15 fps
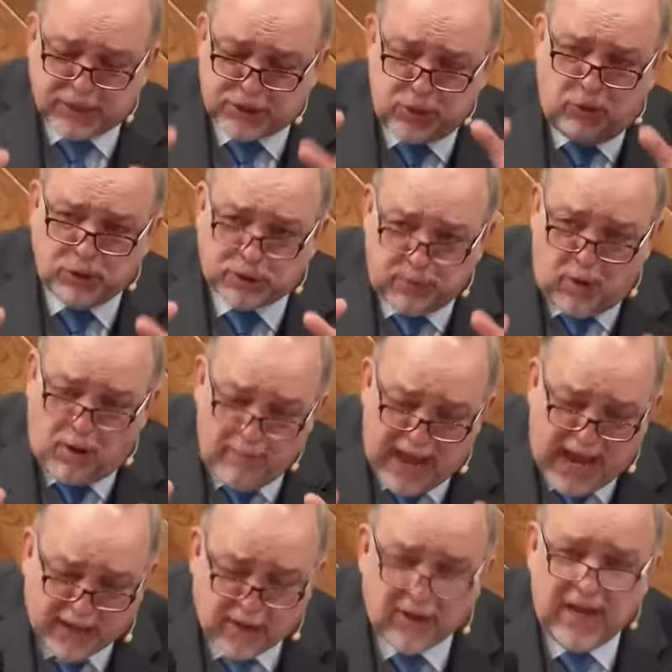no small
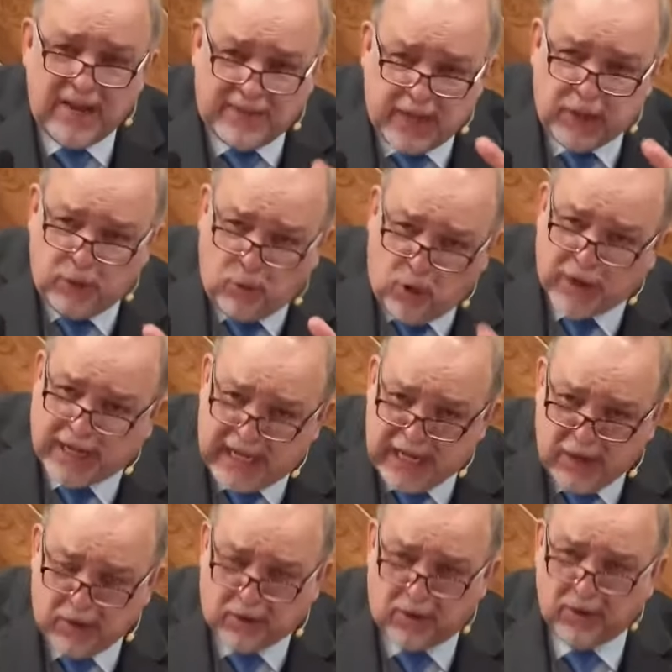matter that you are
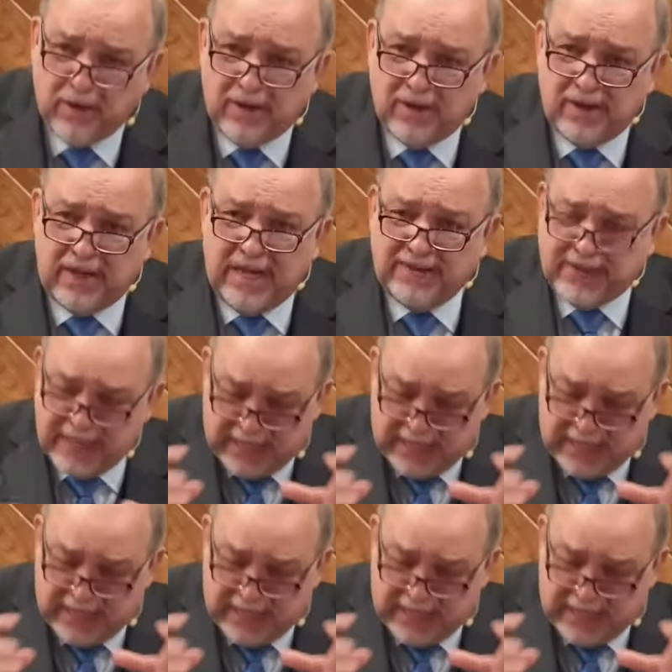here, that